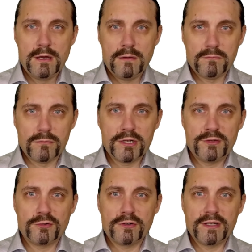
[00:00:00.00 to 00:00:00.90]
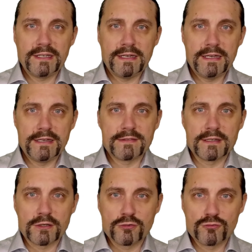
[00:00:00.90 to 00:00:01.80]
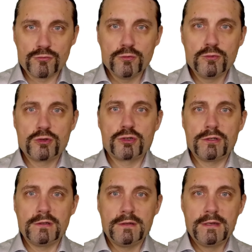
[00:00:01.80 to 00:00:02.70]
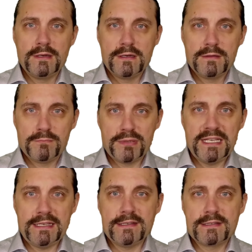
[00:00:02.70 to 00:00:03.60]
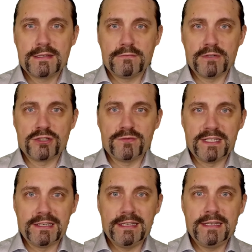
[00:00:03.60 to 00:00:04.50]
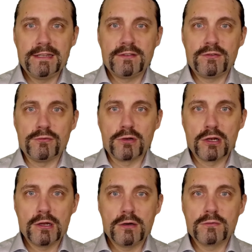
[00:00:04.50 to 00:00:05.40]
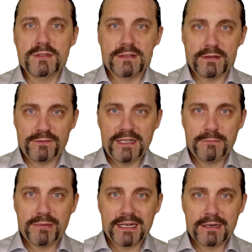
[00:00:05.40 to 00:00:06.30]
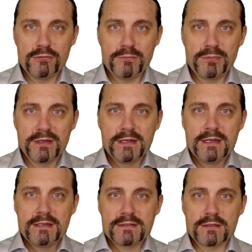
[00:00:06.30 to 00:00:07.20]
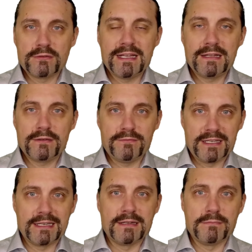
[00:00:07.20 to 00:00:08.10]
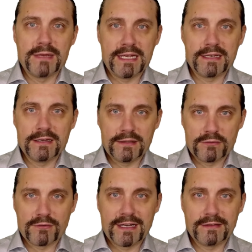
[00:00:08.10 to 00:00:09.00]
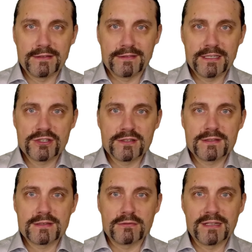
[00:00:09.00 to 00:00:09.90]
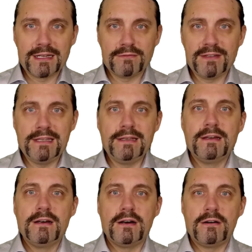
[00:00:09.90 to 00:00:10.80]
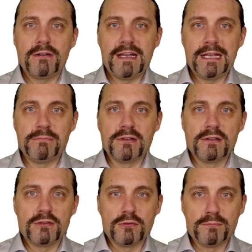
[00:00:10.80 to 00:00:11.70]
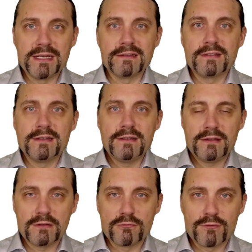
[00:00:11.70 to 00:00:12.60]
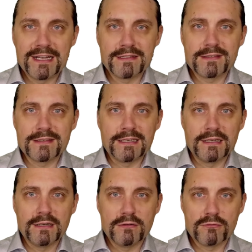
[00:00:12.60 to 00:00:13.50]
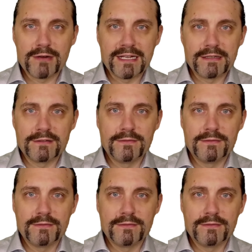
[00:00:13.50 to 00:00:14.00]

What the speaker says: Monitoring is a crucial piece which we need to close the feedback loop so that we can make the right decisions, so that we are able to build the right thing right.